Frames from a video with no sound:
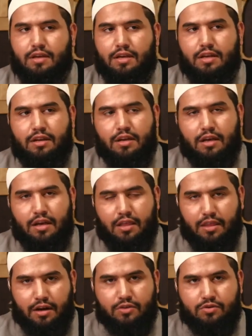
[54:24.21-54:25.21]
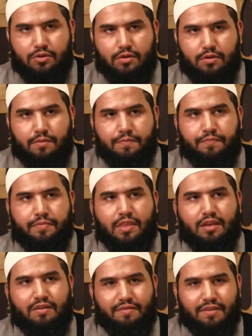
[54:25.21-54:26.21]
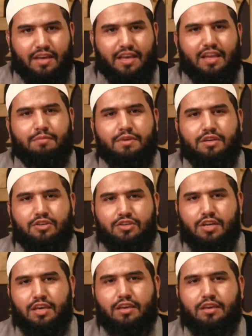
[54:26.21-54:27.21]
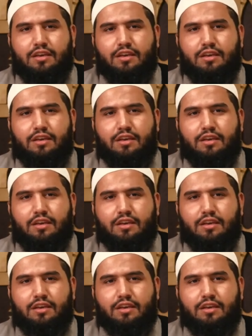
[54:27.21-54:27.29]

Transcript: But when you look at the history of this man, Ahmed ibn Hanbal,